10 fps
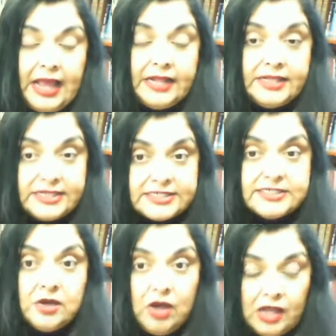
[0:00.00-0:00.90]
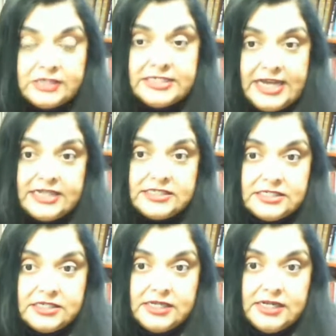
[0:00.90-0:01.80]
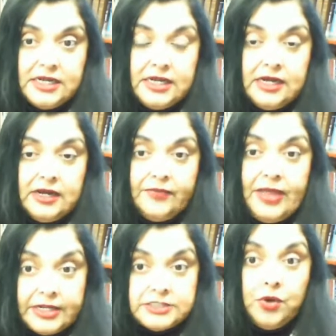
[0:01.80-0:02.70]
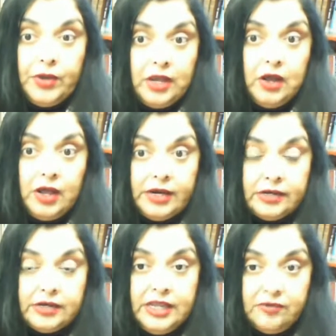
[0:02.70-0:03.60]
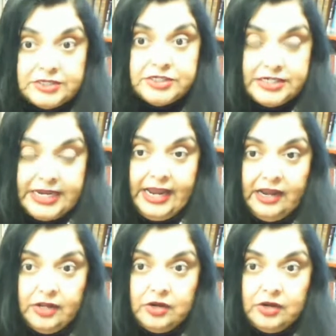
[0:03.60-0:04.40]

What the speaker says: And this is a contest that is going on even today.